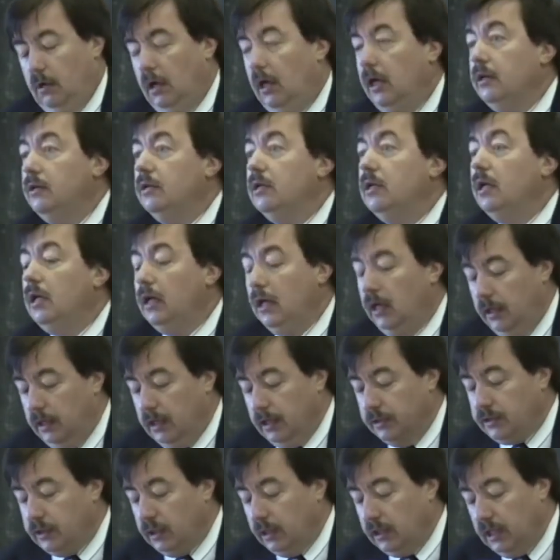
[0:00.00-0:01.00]

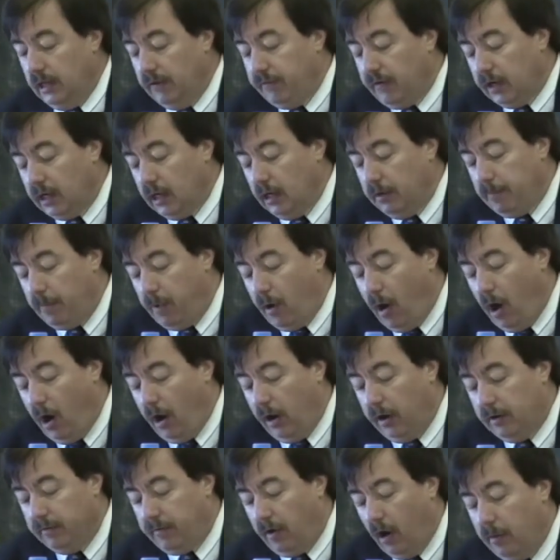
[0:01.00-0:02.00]
Indeed, a significant
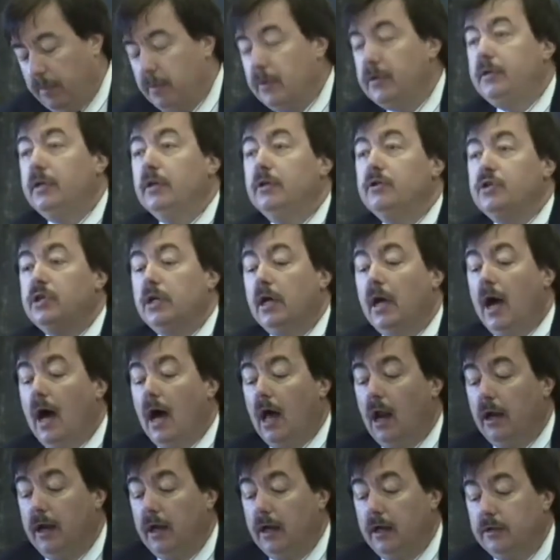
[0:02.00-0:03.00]
part of our
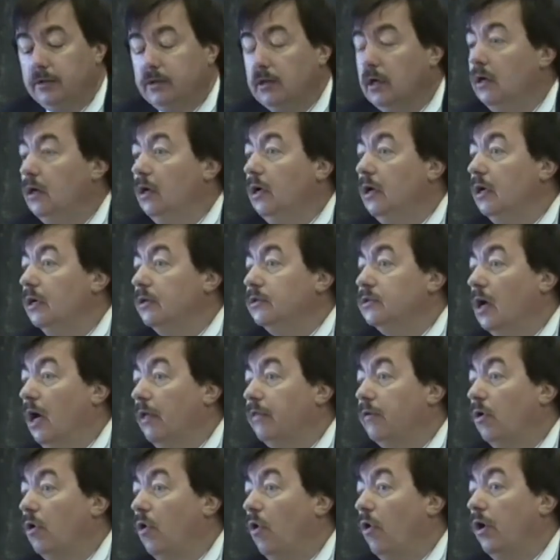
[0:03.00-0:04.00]
potentialities is
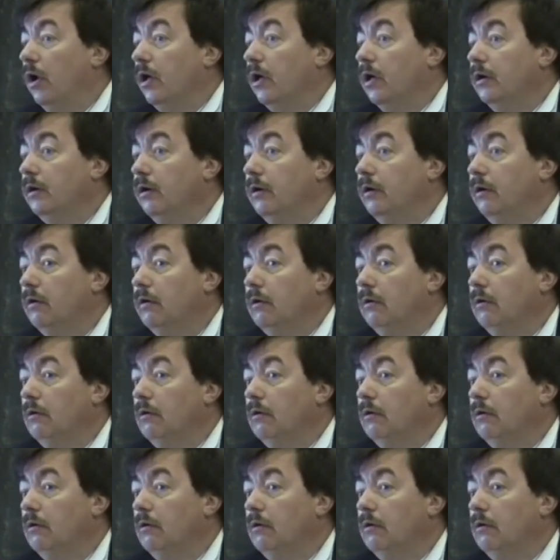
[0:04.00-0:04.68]
other-oriented.